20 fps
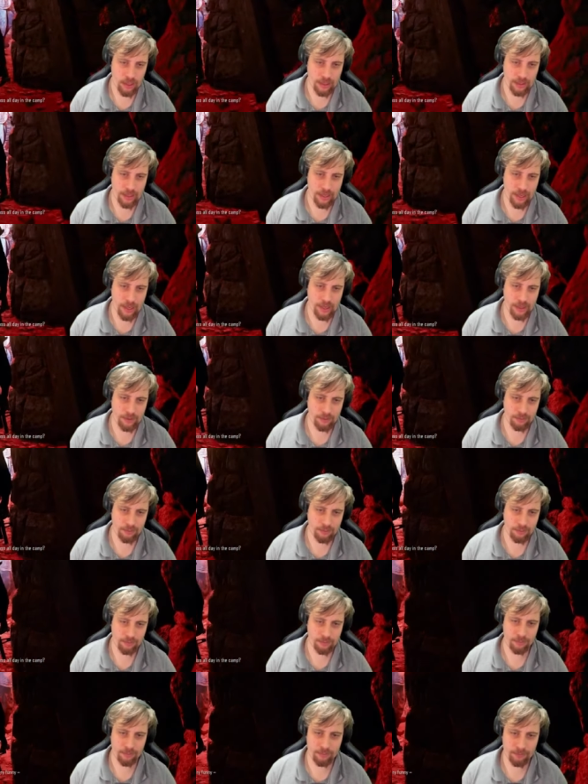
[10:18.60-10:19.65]
I got it.
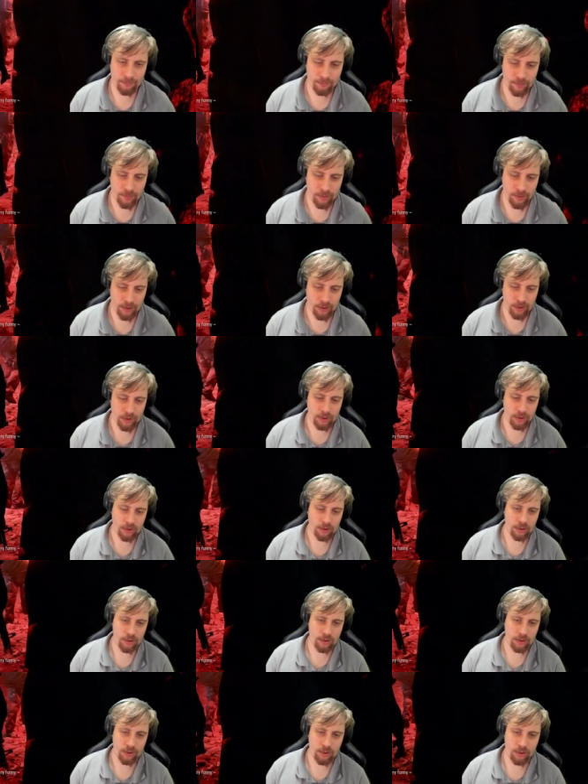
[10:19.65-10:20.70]
Oh, very funny.